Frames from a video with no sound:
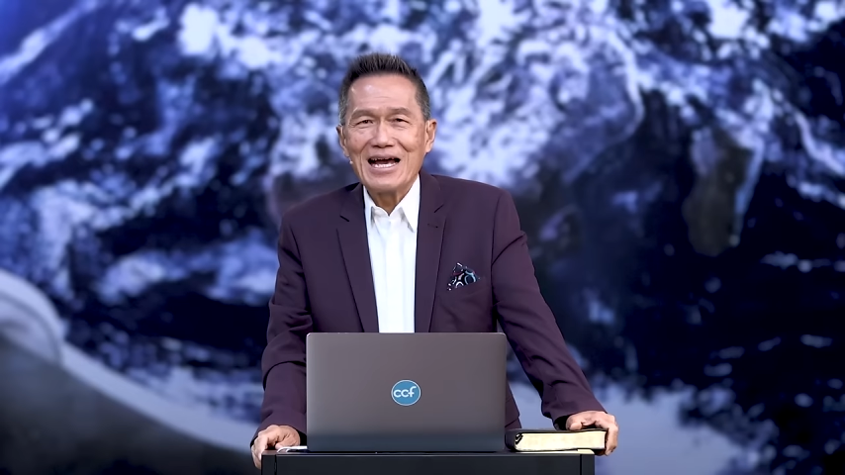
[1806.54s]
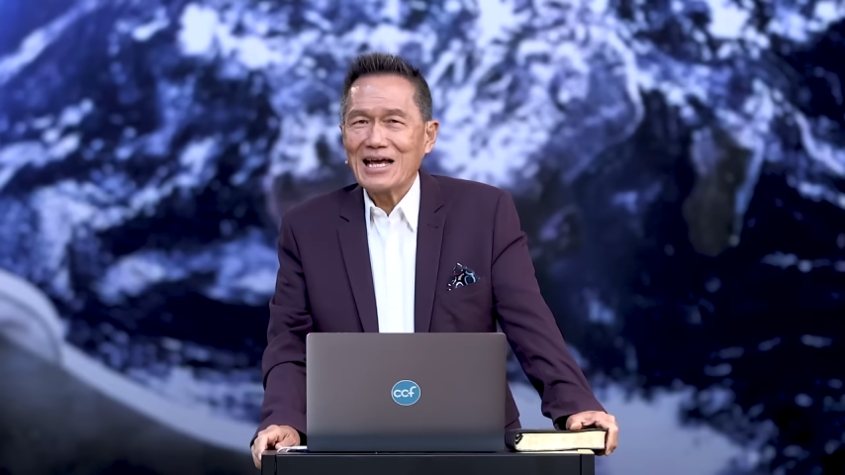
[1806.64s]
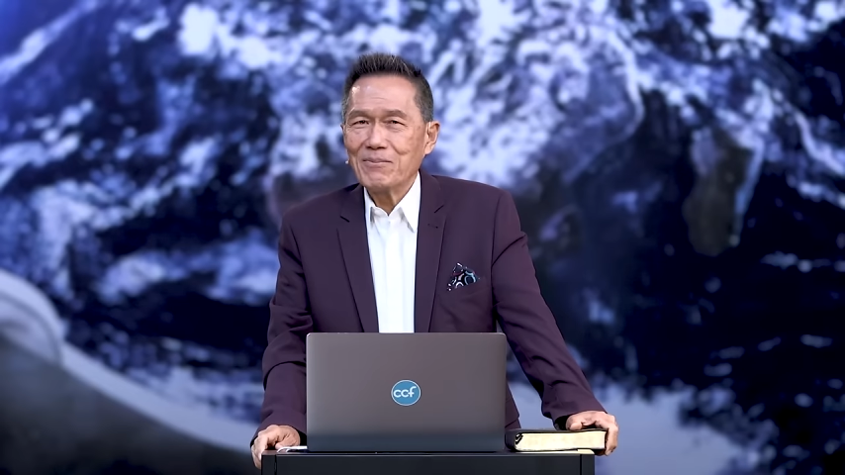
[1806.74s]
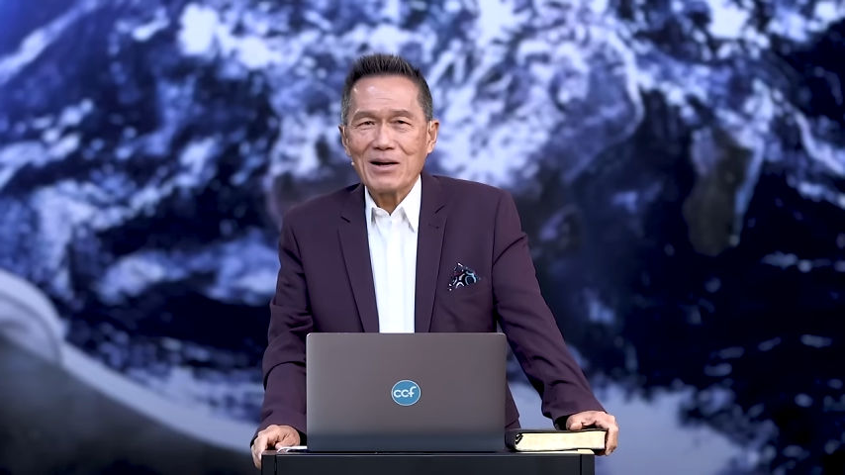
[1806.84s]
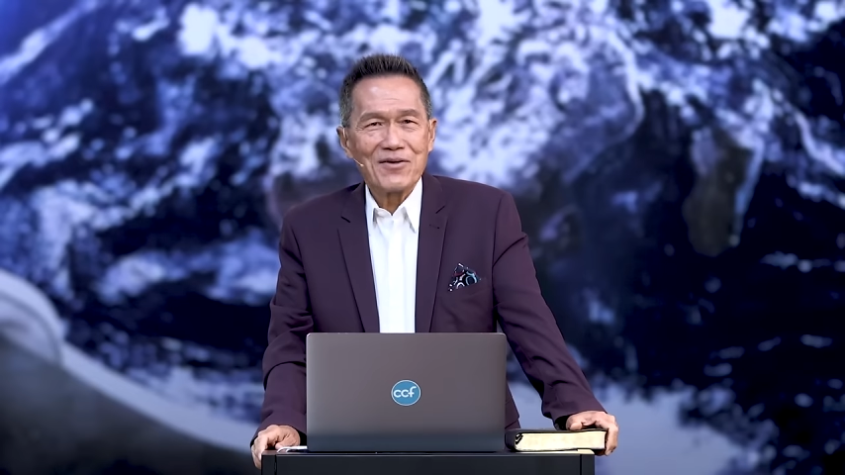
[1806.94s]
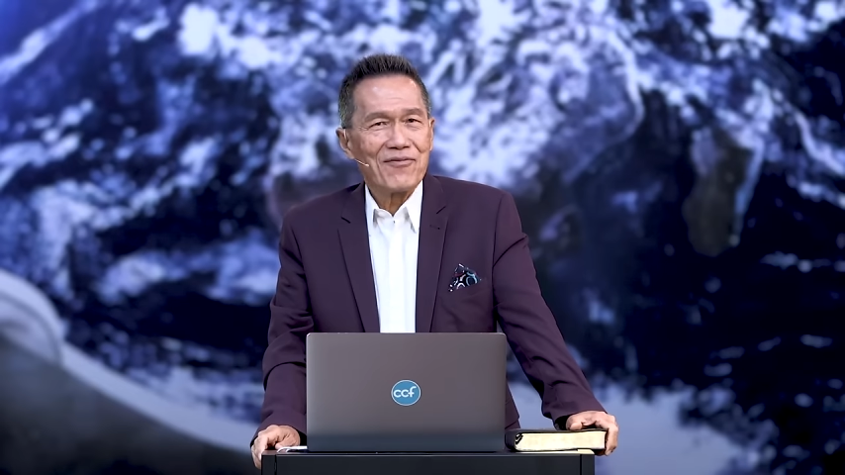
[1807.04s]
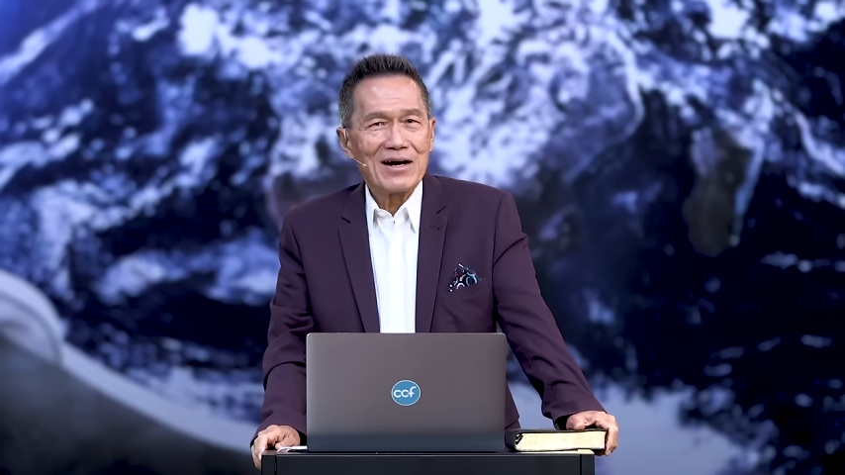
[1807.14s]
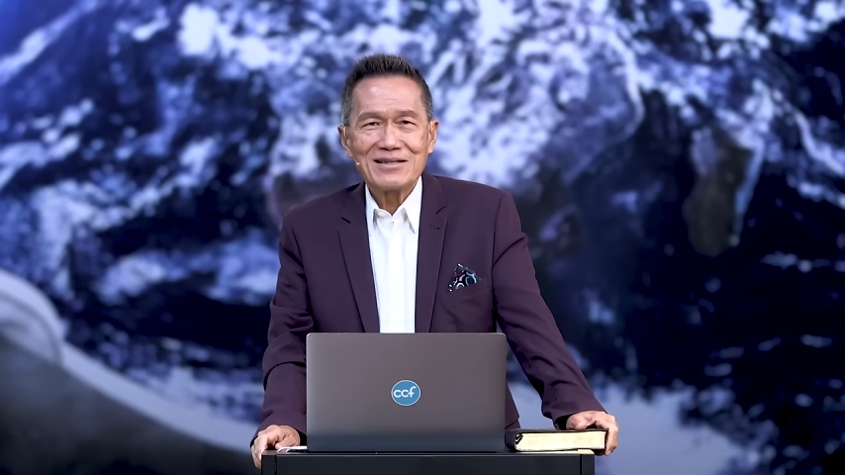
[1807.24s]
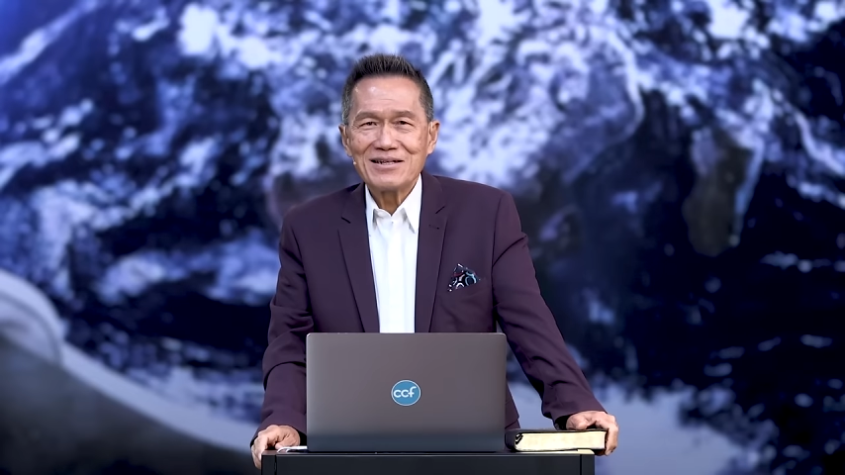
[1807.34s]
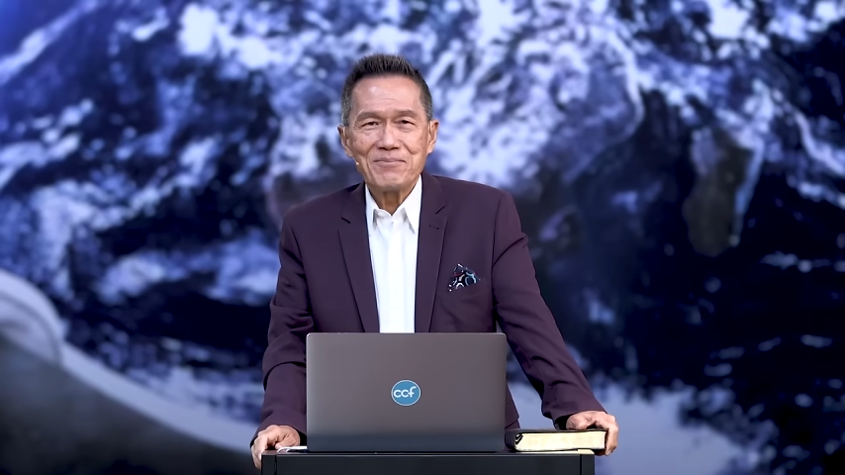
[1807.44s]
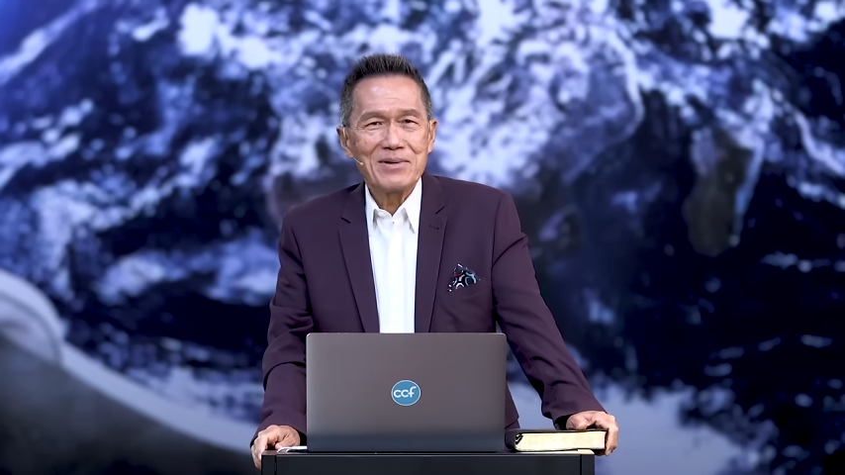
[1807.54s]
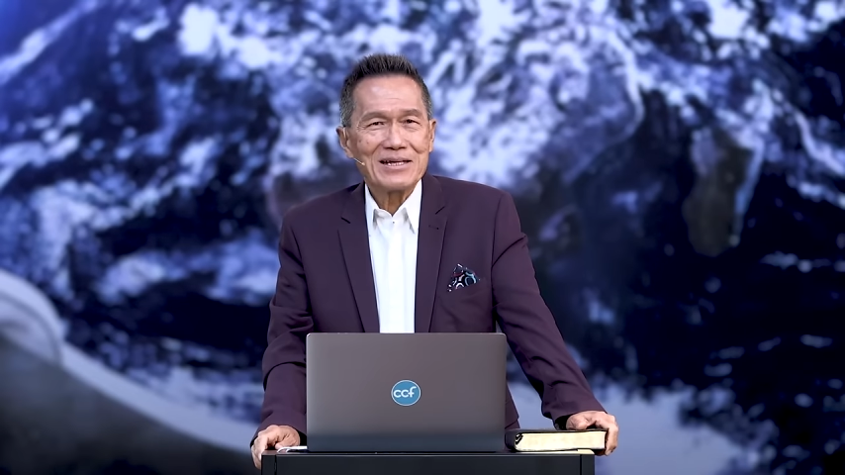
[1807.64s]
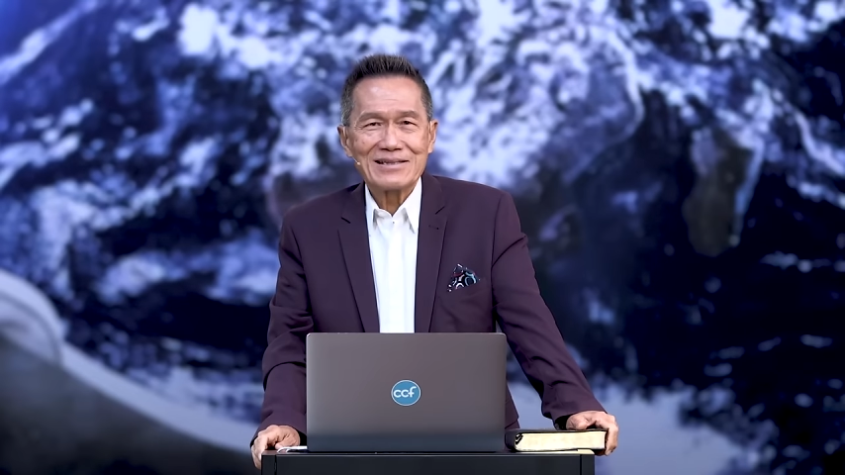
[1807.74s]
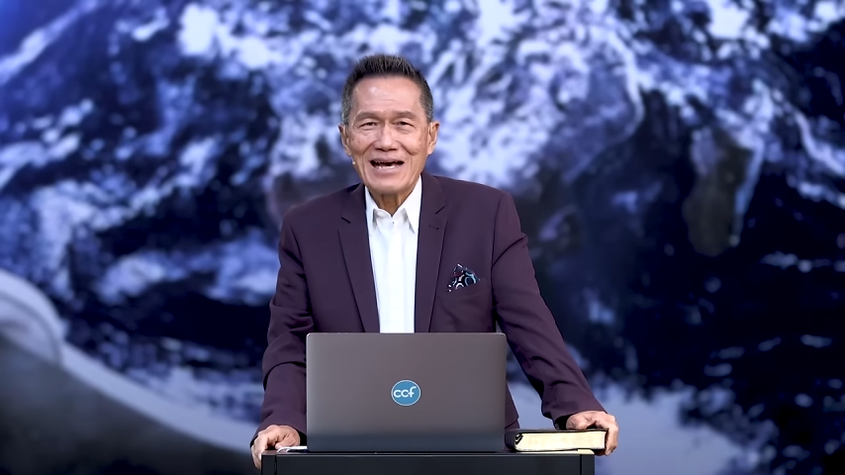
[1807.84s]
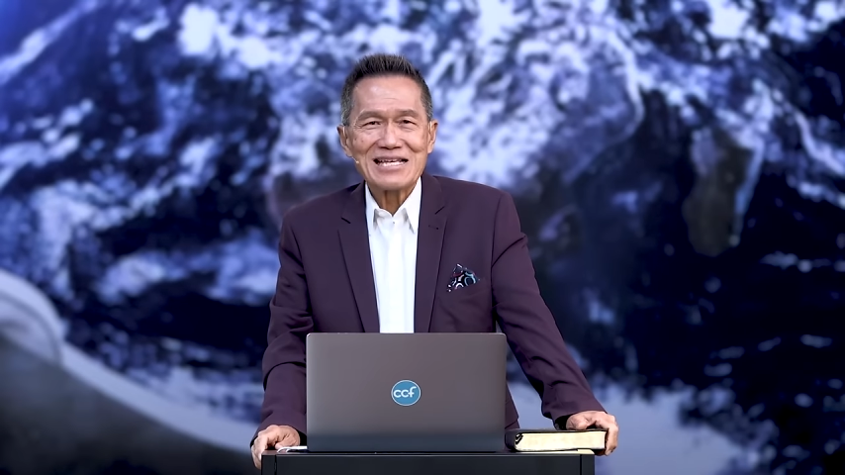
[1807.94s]
And my father,
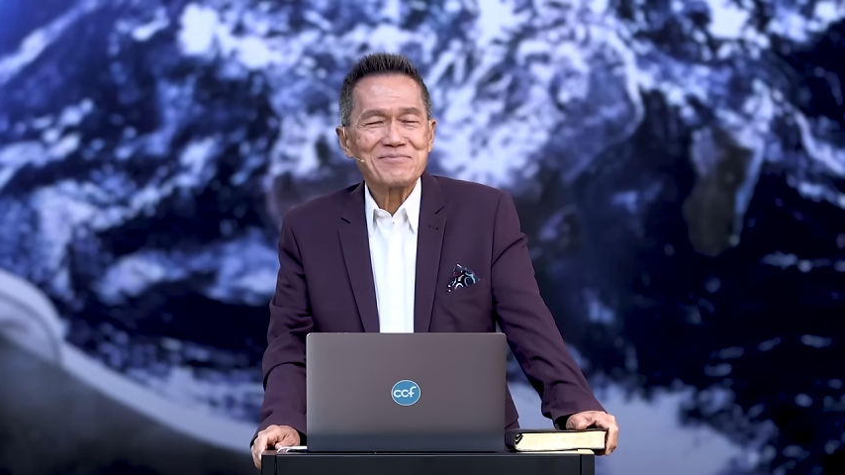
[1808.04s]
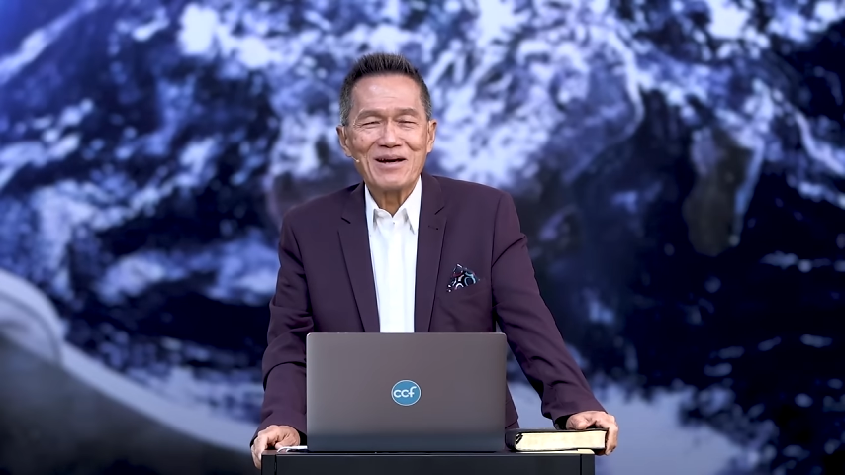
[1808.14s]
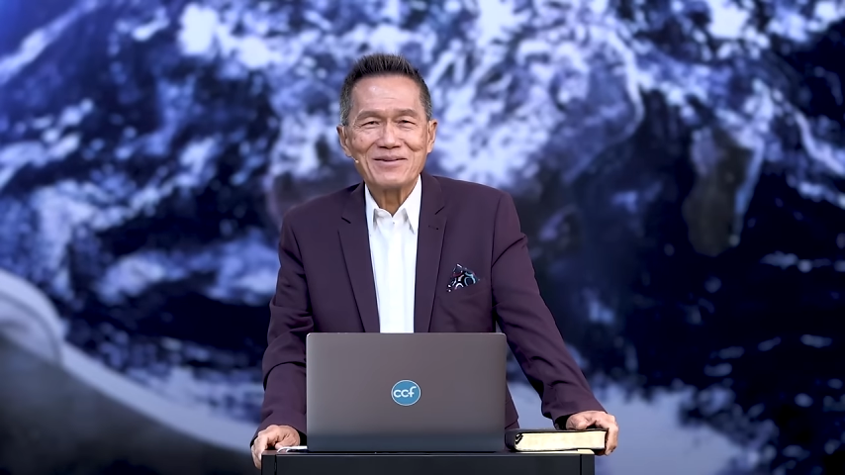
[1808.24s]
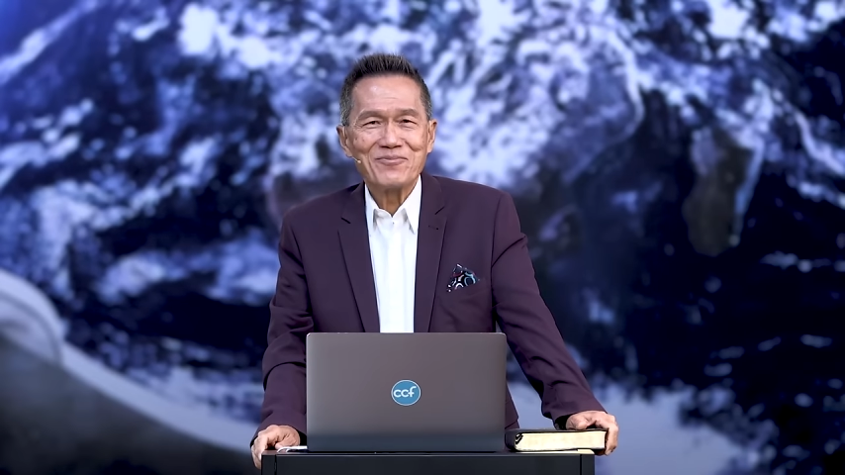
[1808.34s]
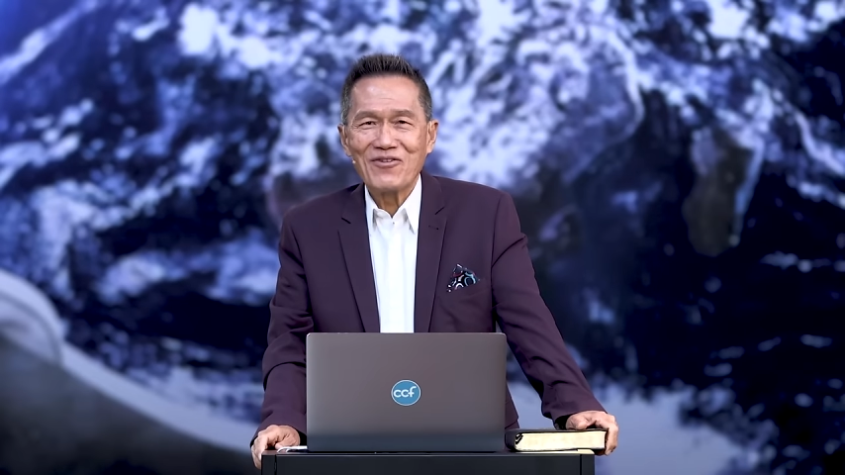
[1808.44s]
being a nice man,